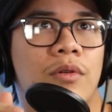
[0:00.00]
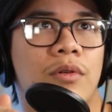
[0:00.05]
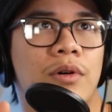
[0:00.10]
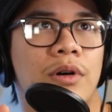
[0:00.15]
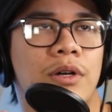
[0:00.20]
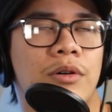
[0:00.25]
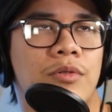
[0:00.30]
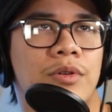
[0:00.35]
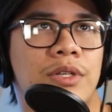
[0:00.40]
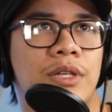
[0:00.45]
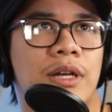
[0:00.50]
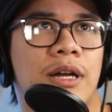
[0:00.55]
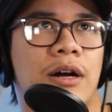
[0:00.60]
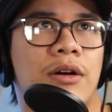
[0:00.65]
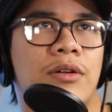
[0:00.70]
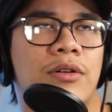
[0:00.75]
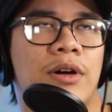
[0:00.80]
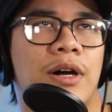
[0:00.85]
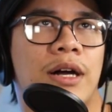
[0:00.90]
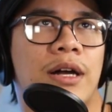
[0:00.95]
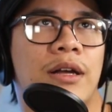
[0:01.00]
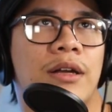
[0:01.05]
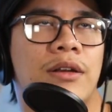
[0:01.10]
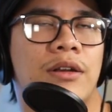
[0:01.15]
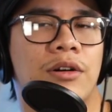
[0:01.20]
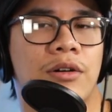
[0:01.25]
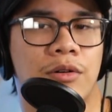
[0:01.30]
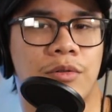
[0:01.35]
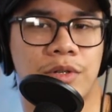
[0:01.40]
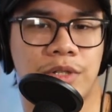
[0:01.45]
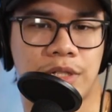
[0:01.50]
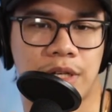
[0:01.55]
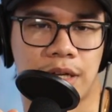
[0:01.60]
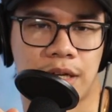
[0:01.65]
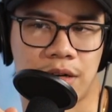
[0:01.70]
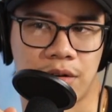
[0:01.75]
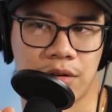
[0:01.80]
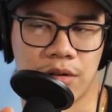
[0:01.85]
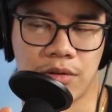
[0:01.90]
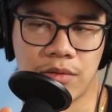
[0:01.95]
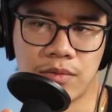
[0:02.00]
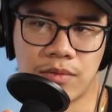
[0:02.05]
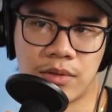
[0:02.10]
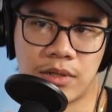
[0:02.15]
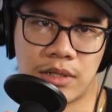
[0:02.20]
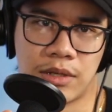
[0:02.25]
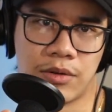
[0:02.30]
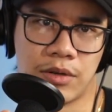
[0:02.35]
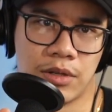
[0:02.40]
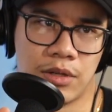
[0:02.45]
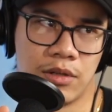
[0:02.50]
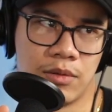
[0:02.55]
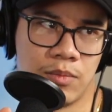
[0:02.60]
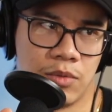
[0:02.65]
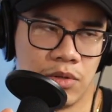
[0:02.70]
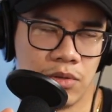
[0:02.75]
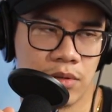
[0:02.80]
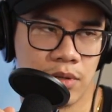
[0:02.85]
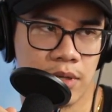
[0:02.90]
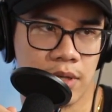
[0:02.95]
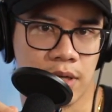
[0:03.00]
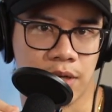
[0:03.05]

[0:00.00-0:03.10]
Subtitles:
it wasn't Kano. No, it was not. I don't know. Sorry, Miyuki. I